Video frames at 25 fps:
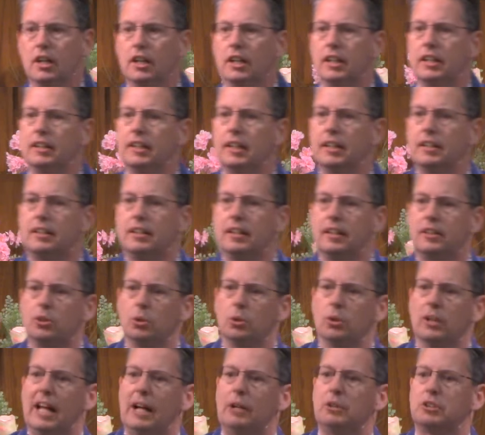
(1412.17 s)
uh, uh, to
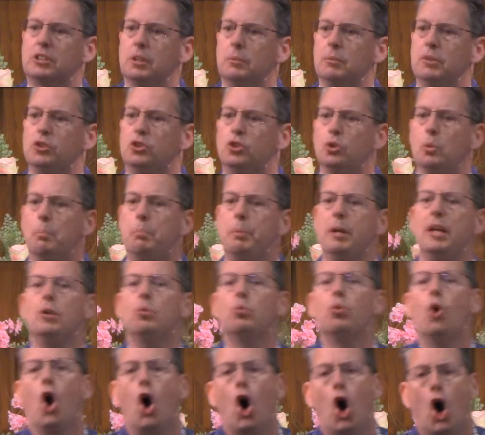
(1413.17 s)
allow someone to be
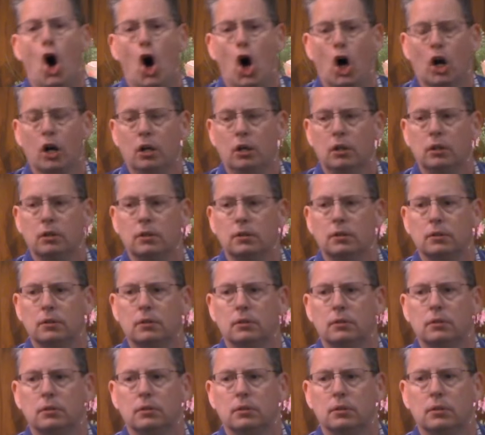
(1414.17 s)
wrong
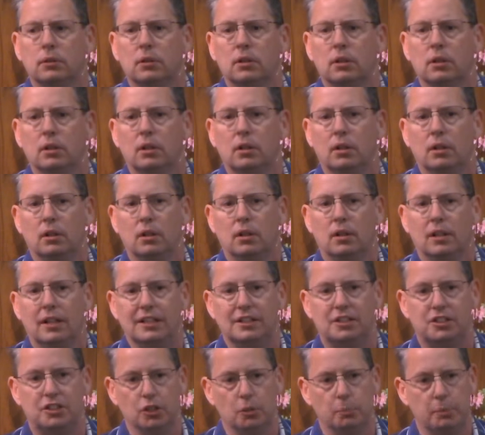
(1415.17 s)

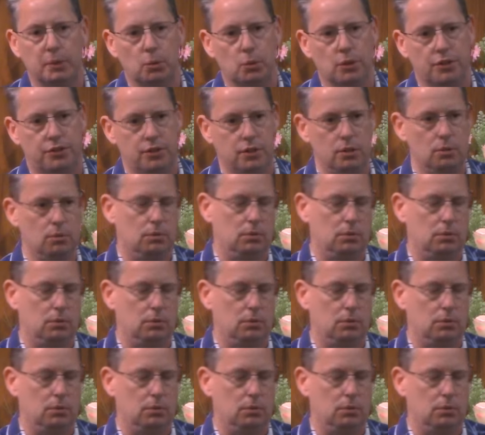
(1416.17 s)
and still be with you.